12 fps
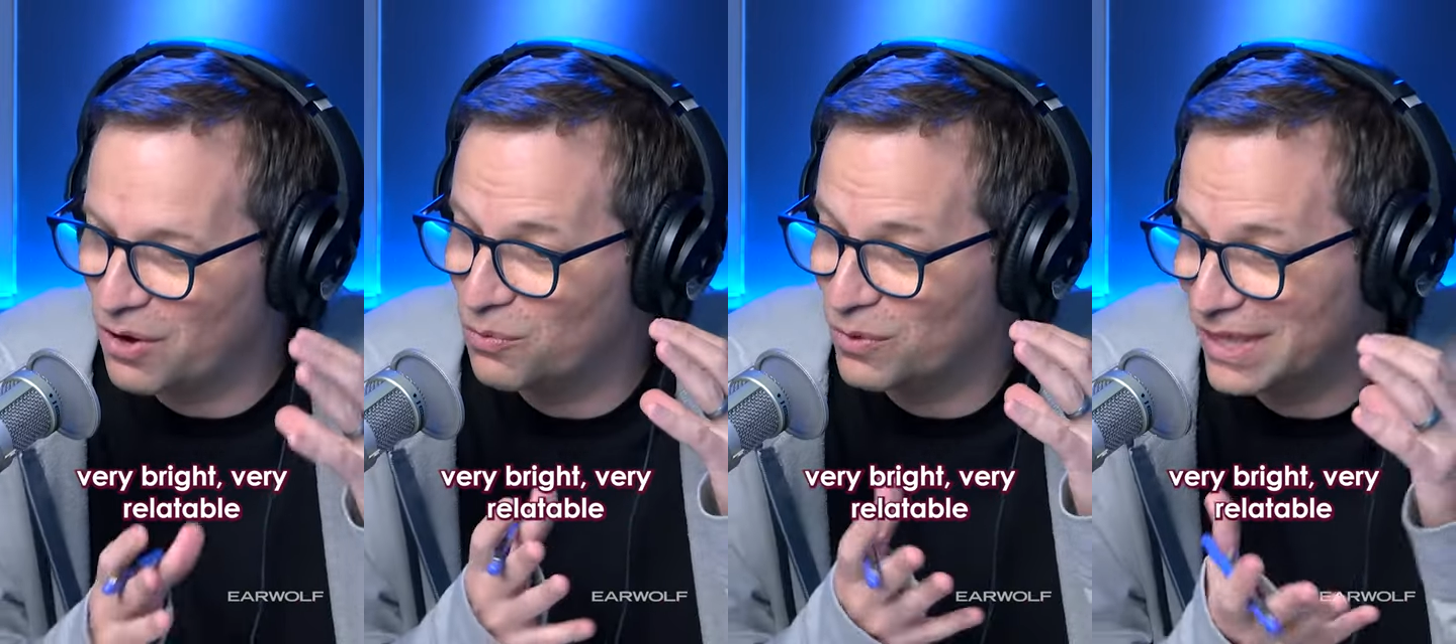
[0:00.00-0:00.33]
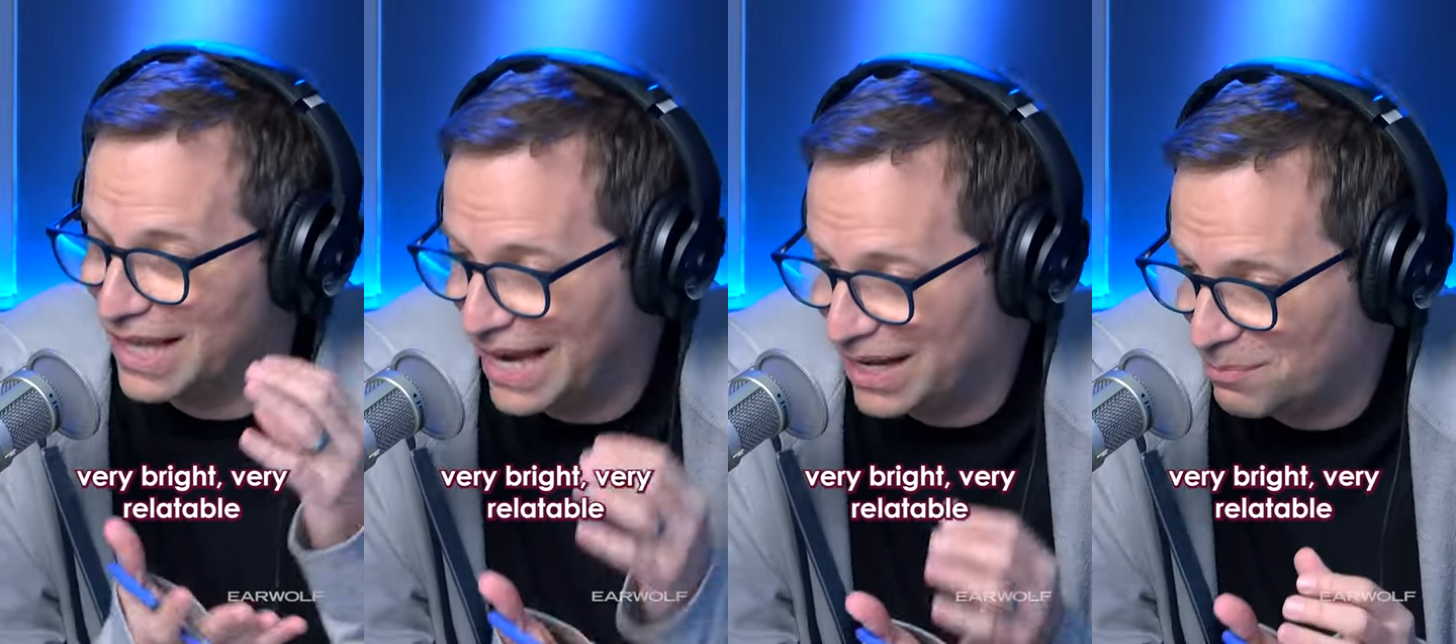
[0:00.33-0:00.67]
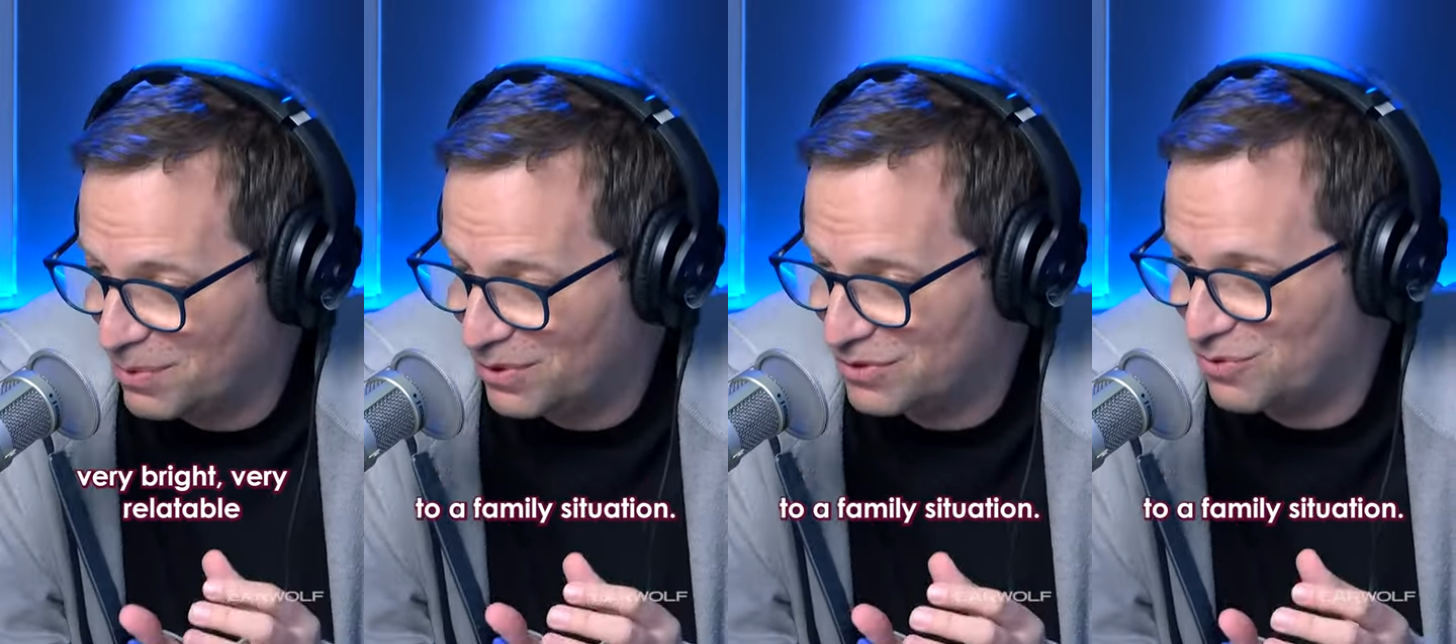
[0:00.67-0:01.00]

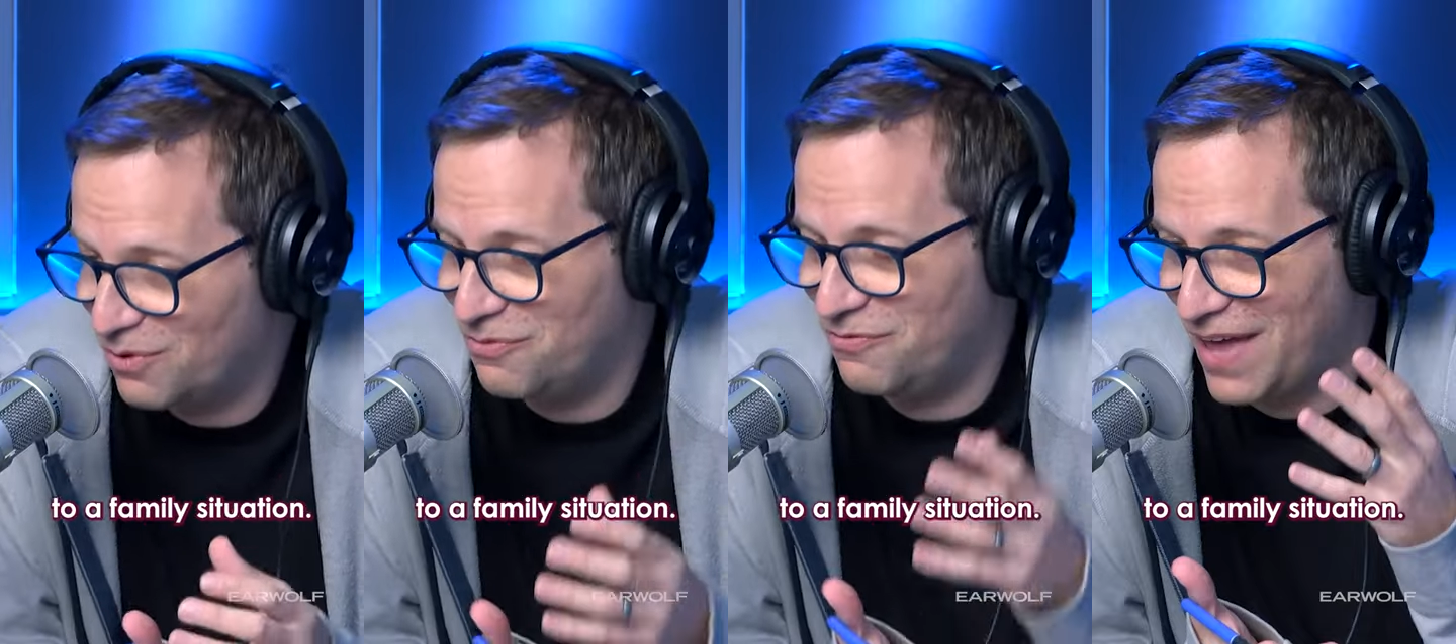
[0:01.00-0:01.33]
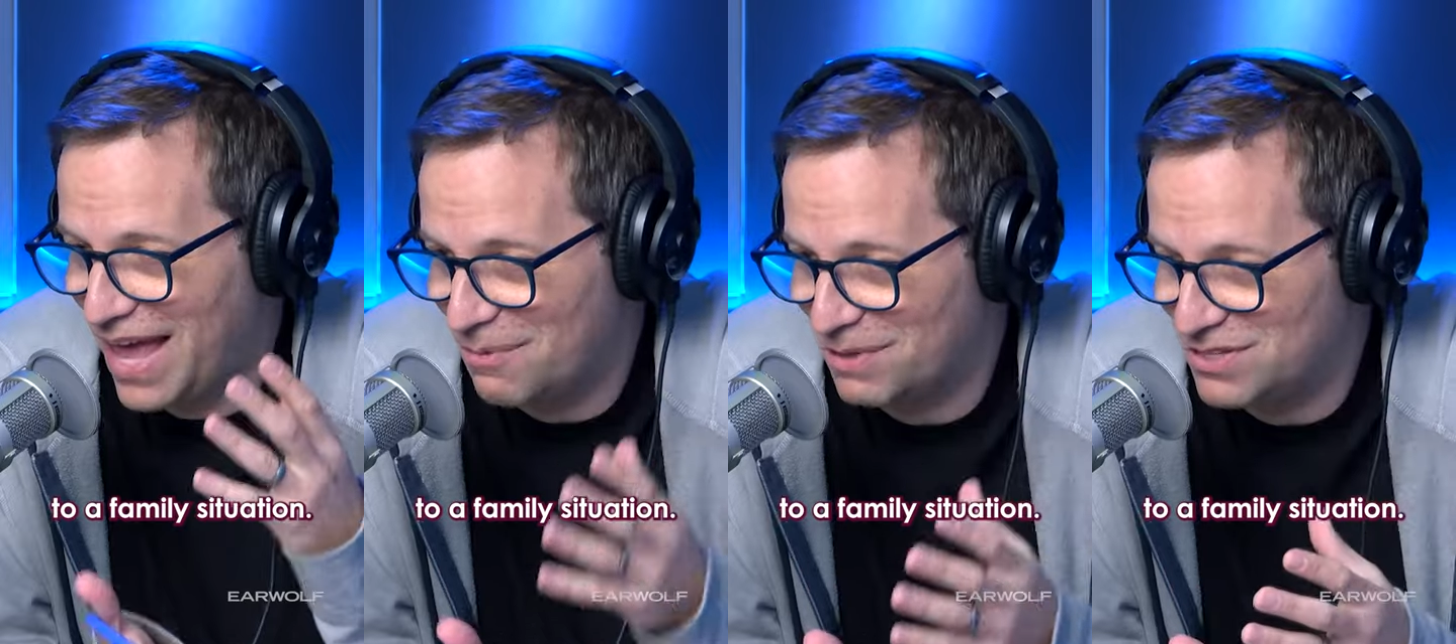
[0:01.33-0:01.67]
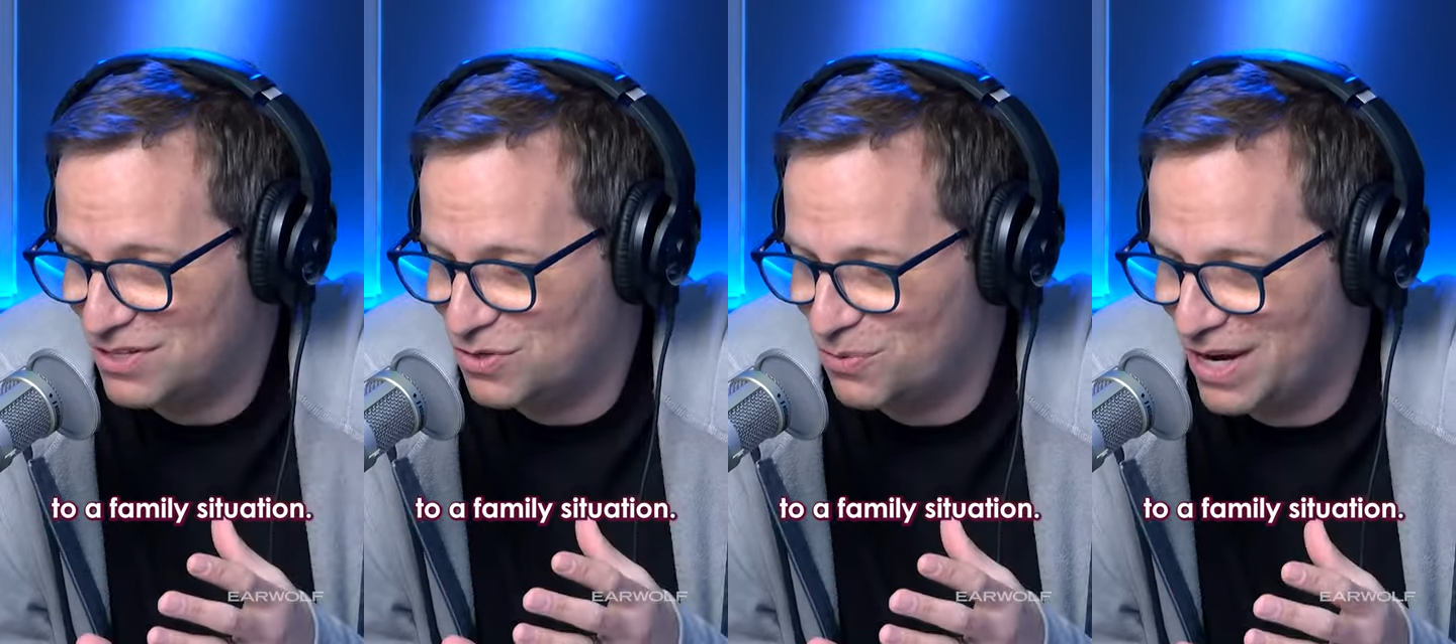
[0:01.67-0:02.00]
relatable to a family
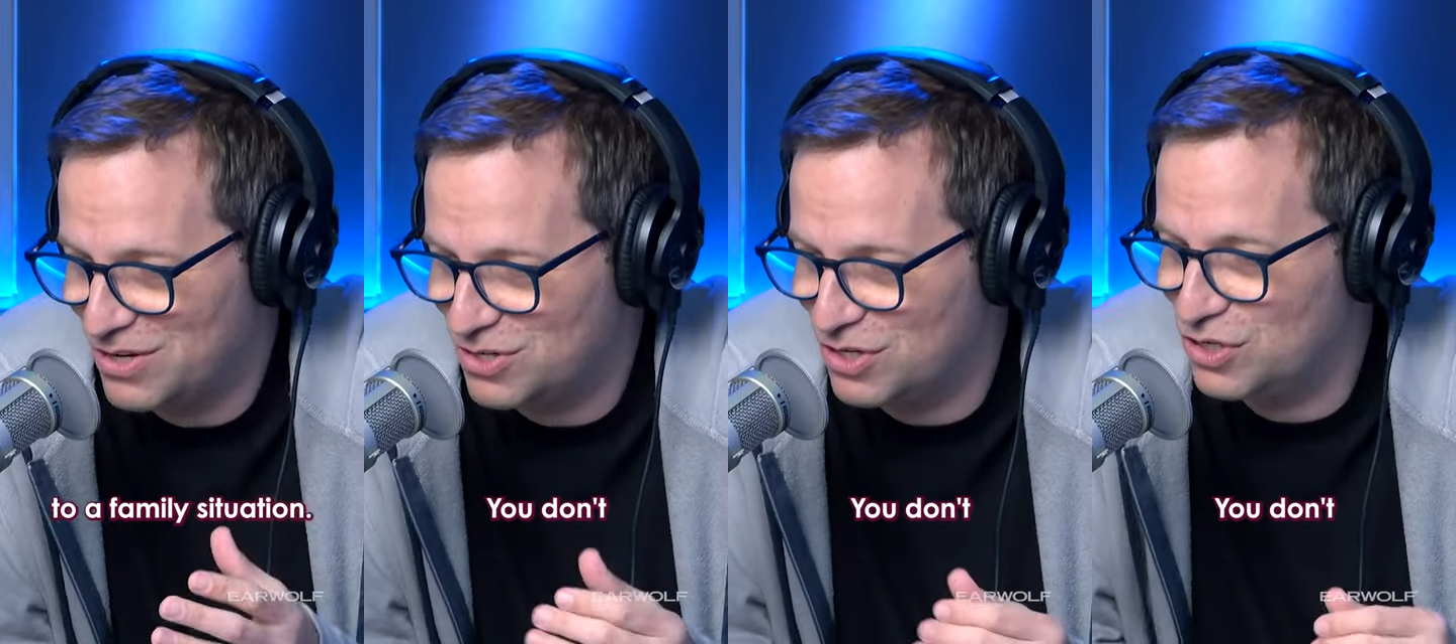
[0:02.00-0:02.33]
situation.